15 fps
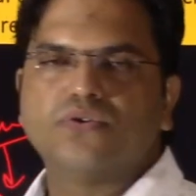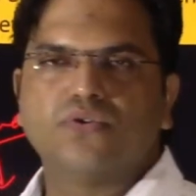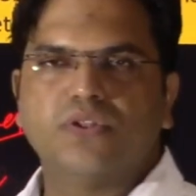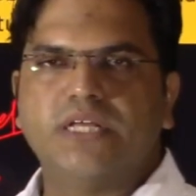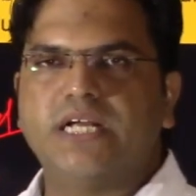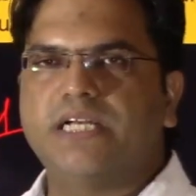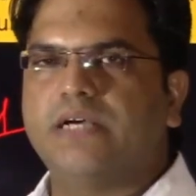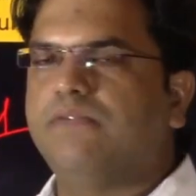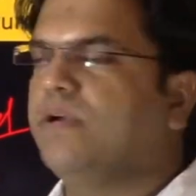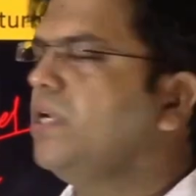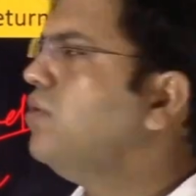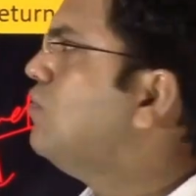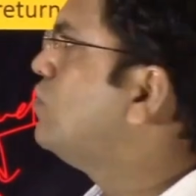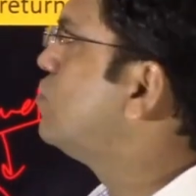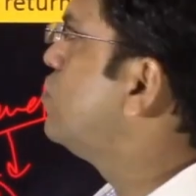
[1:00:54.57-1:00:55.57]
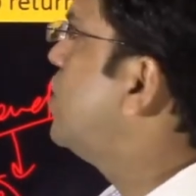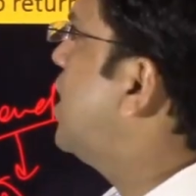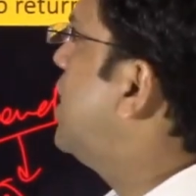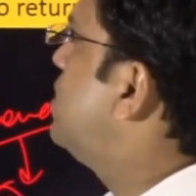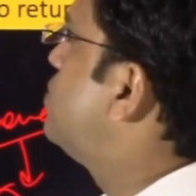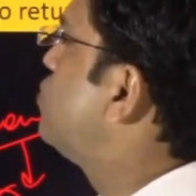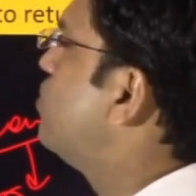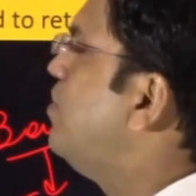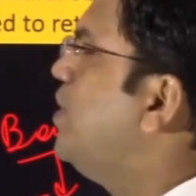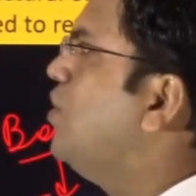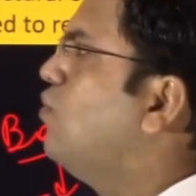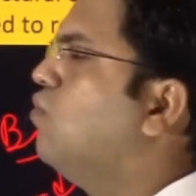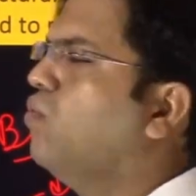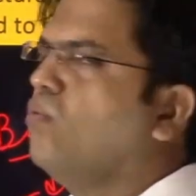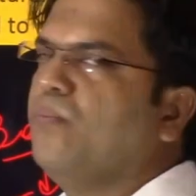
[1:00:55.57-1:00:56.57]
So that avenue should also be
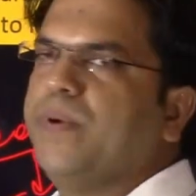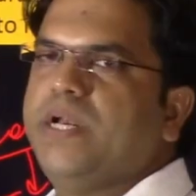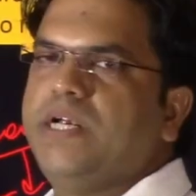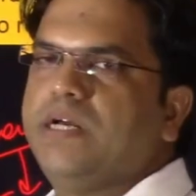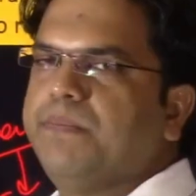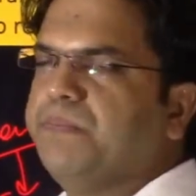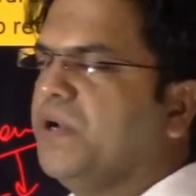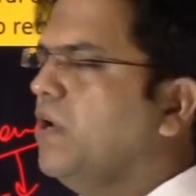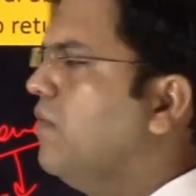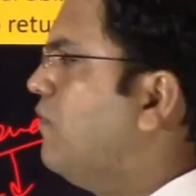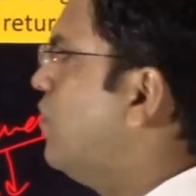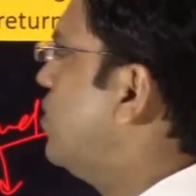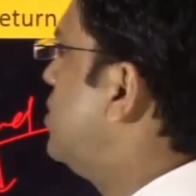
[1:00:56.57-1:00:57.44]
opened up for